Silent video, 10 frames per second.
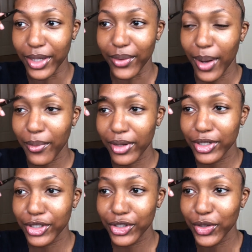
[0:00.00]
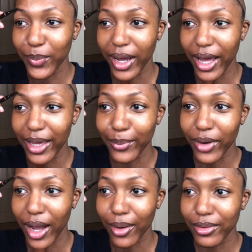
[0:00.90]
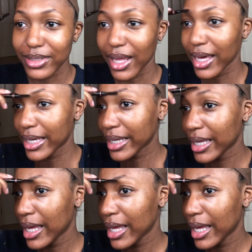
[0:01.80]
I'm going to do my brows like